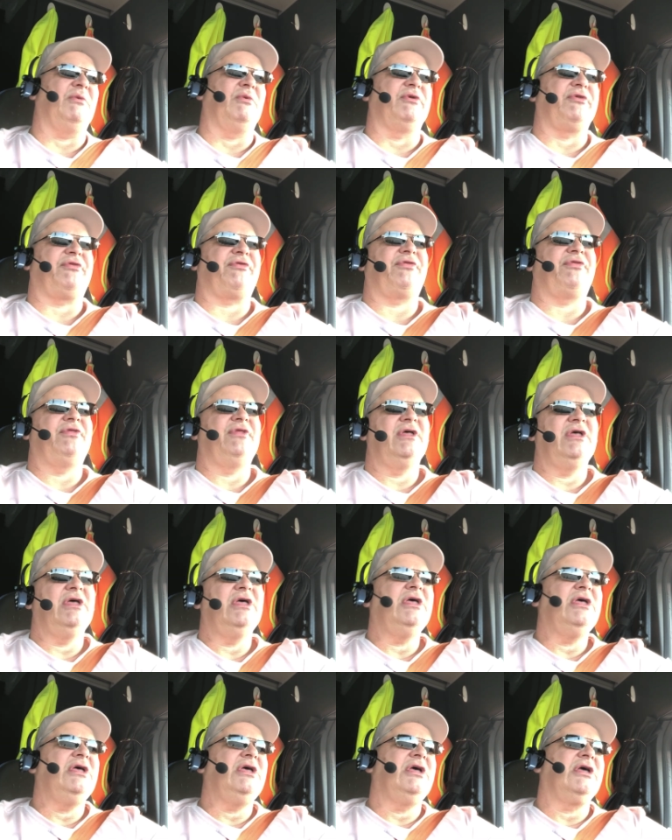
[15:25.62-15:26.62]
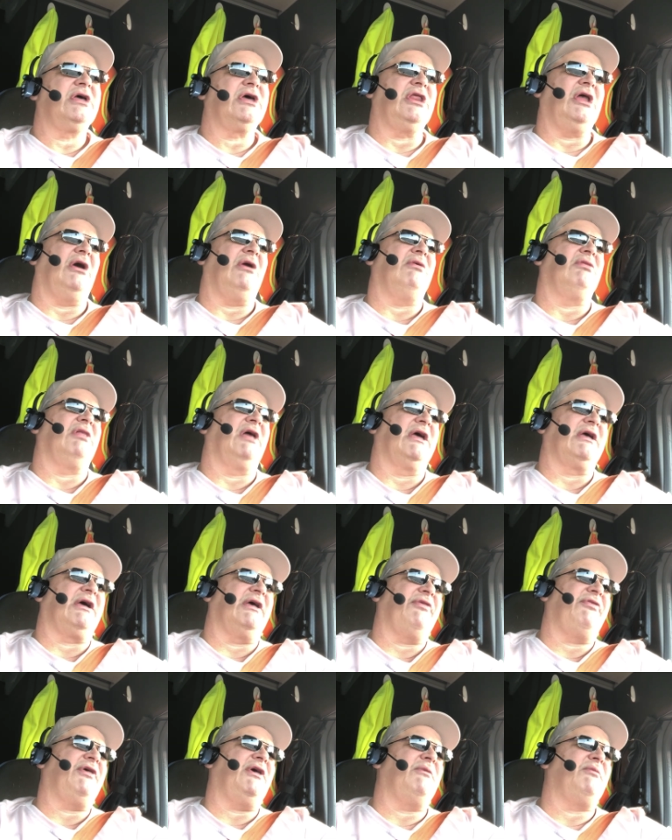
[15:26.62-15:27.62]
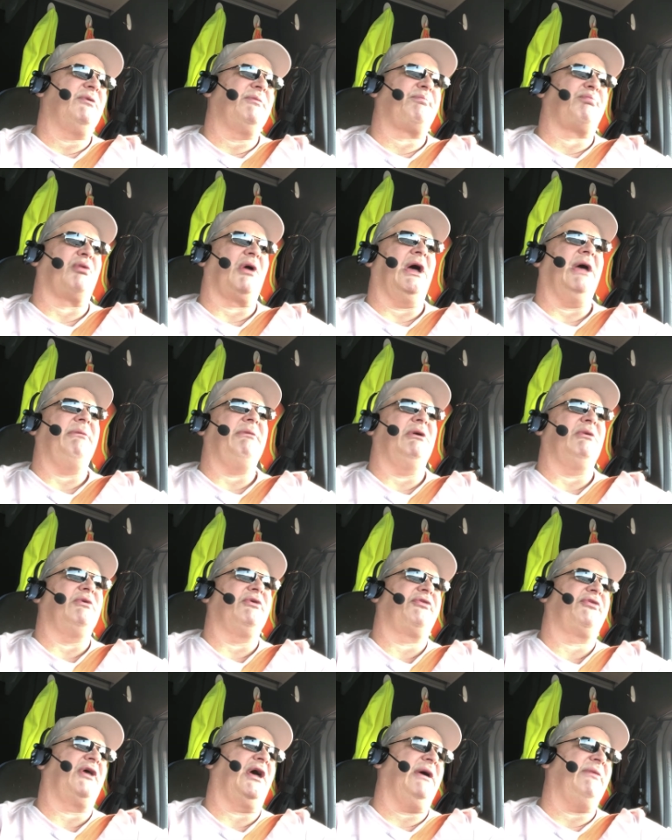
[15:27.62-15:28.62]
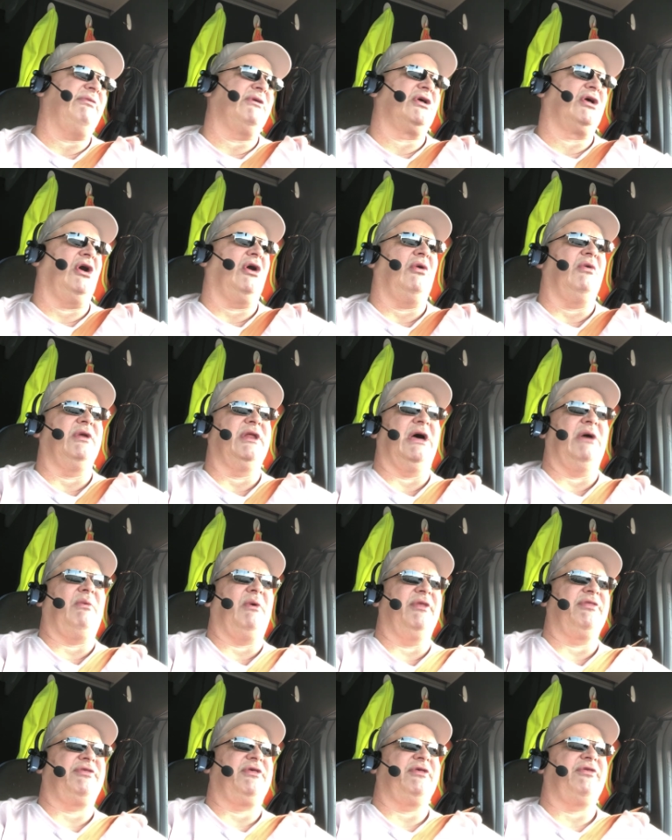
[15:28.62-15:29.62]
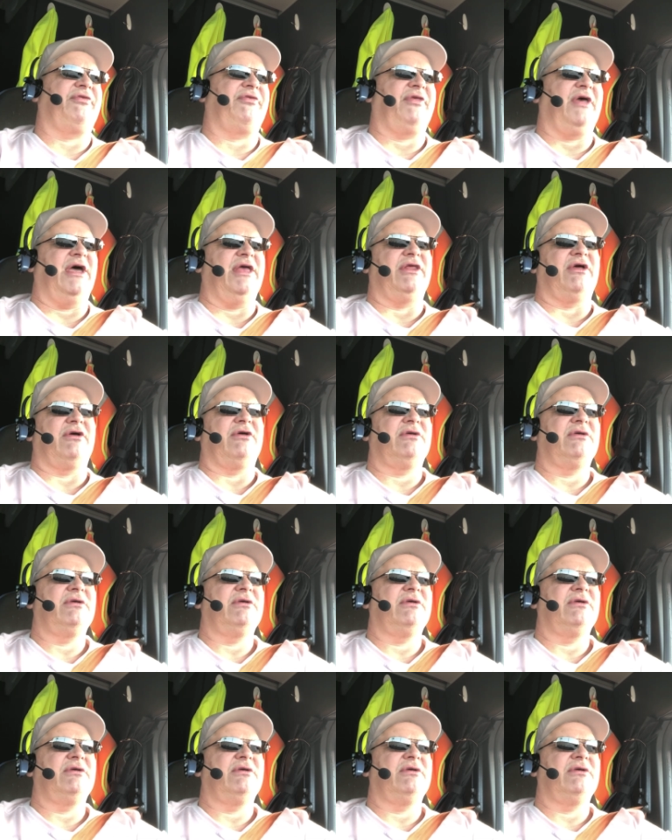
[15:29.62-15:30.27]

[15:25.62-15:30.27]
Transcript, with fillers: was you know, like I said, with Prime, it was time to go, and I went to Schneider.